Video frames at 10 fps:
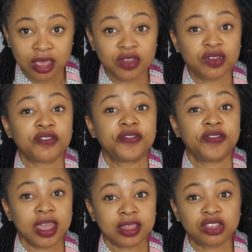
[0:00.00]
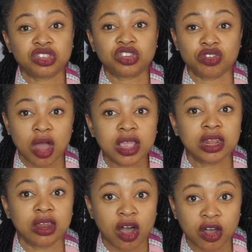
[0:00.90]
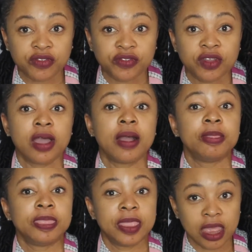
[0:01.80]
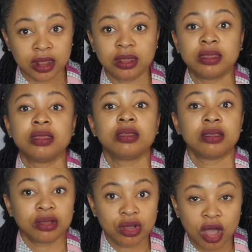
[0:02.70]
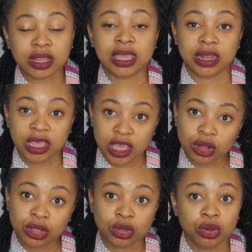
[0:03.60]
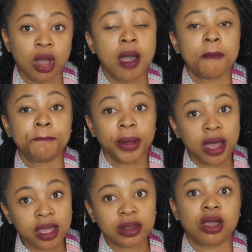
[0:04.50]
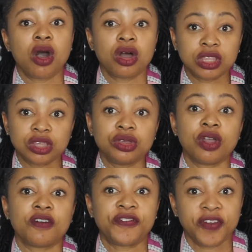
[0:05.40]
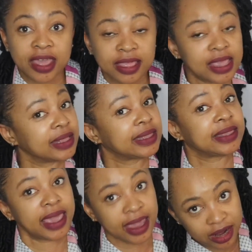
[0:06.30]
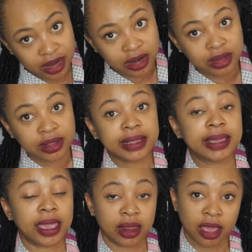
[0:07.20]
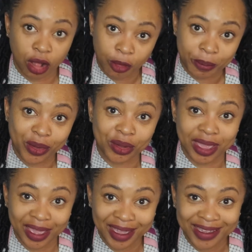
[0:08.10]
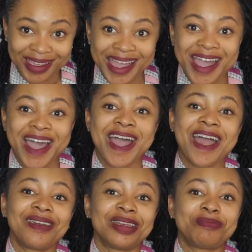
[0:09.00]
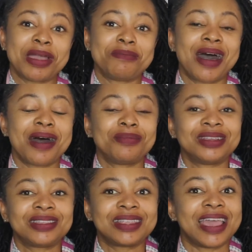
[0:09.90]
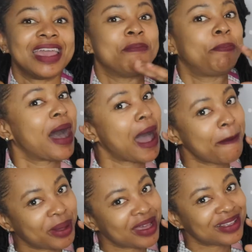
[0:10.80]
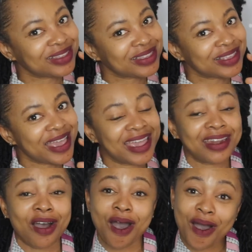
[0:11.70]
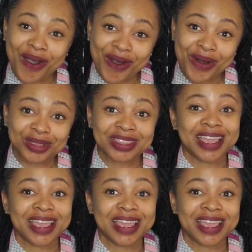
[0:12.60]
if your faith is strong enough, then God can heal you. But until your faith is there, get help, okay? All right, my mamas and papas and uncles